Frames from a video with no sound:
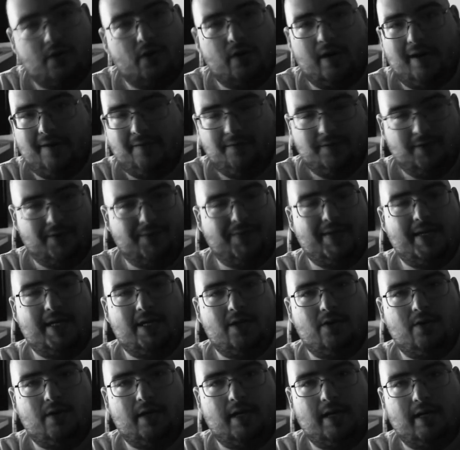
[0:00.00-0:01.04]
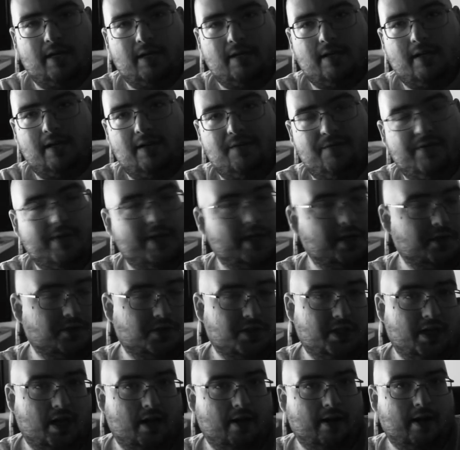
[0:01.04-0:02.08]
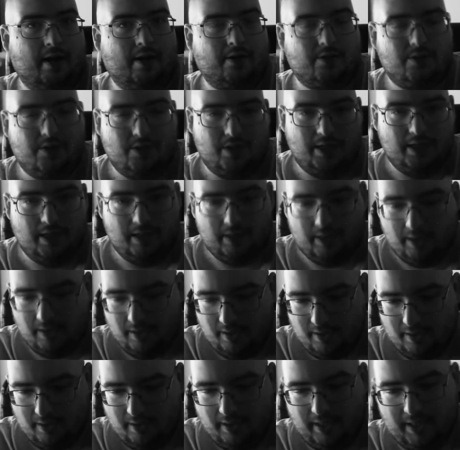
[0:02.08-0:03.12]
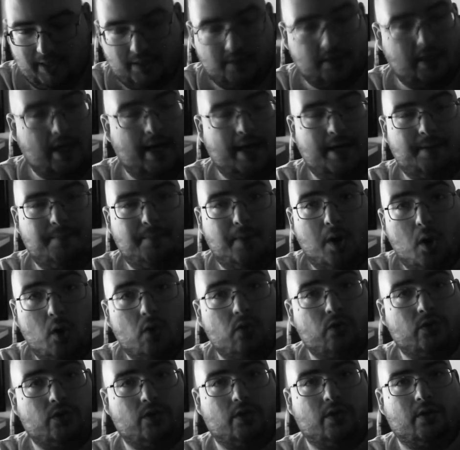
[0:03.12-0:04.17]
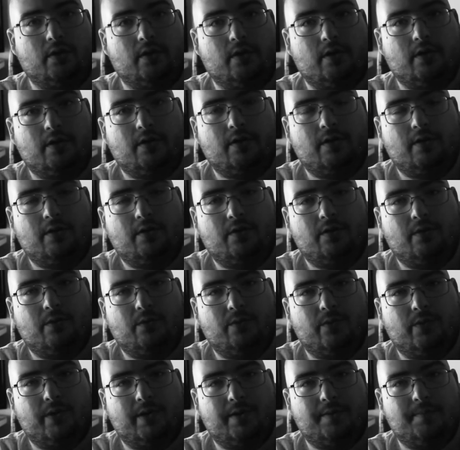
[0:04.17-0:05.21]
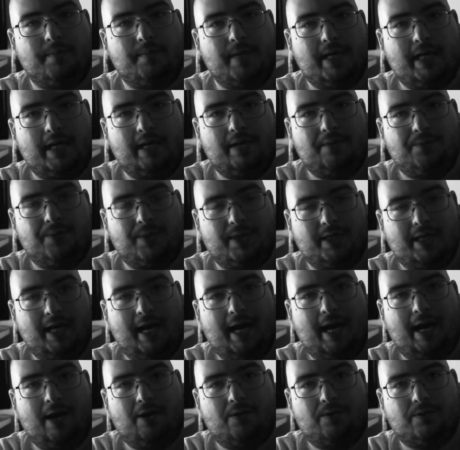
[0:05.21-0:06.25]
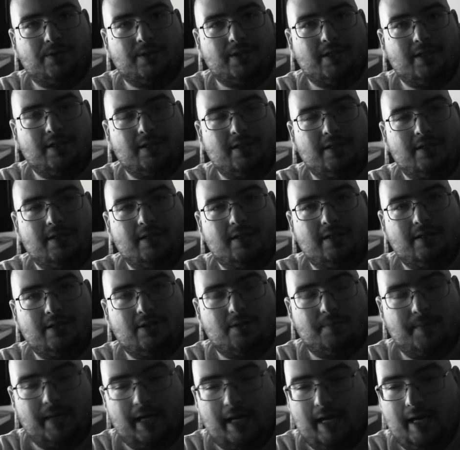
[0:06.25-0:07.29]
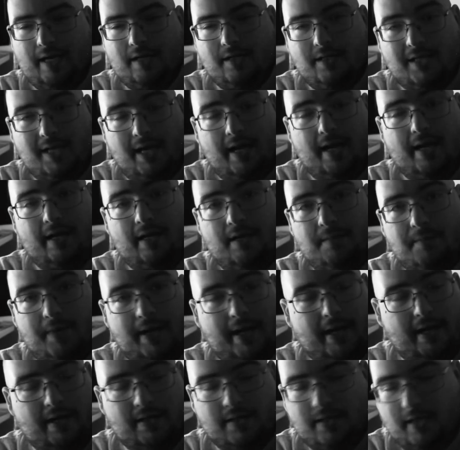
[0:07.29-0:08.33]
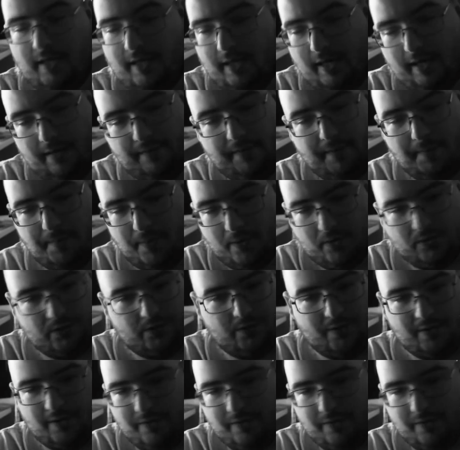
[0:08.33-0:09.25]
you donate 50, you get in-video shout out. You get a signed poster with me with cows. It's gonna be hand signed. I'm gonna hand sign every poster